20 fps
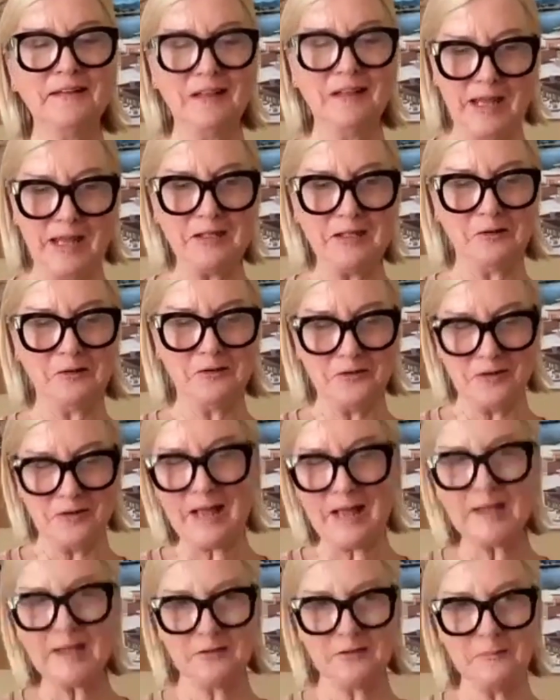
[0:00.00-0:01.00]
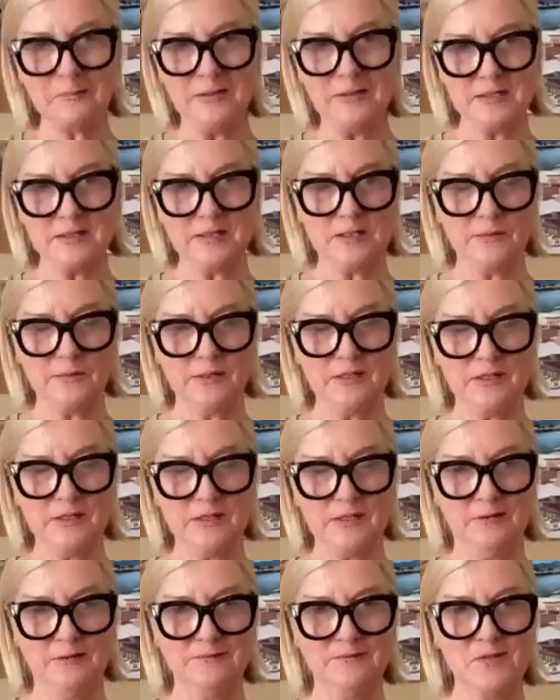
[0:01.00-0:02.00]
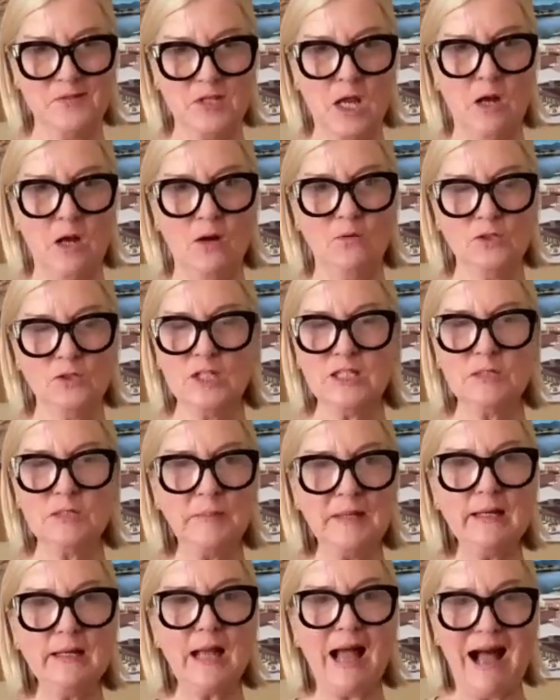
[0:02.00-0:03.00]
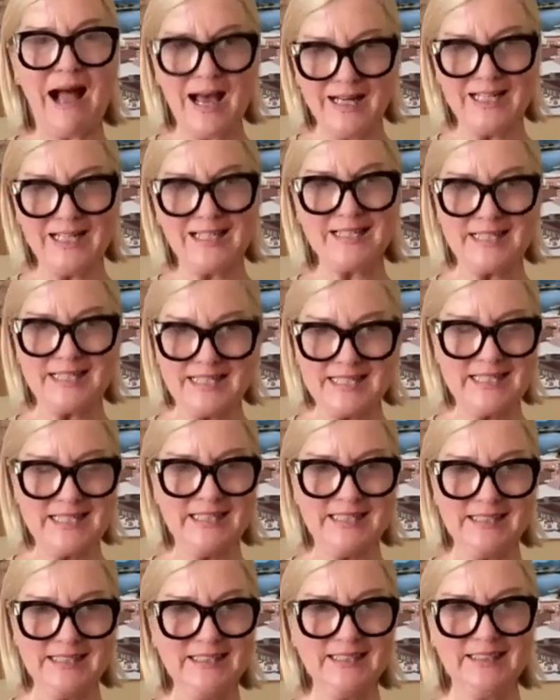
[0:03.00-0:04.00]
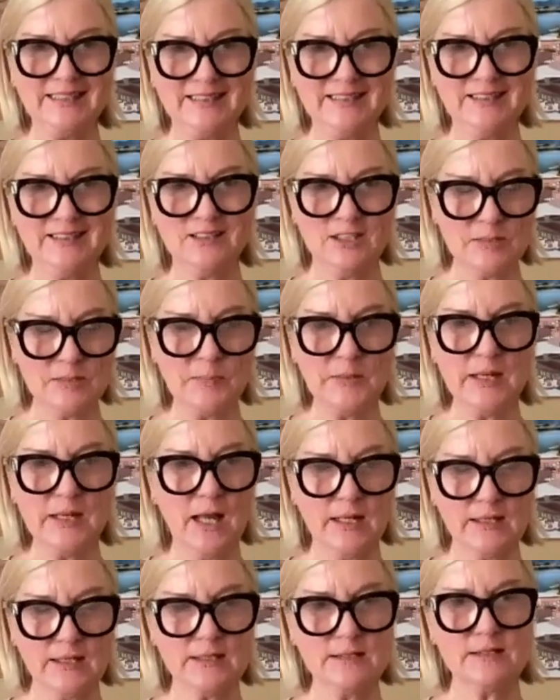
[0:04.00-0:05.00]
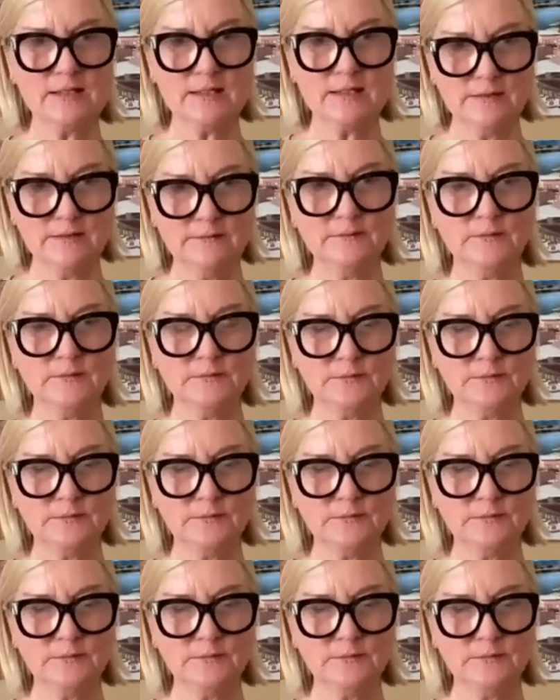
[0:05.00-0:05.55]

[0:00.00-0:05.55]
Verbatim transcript: and like you they're not going to do business with you so just be honest just be honest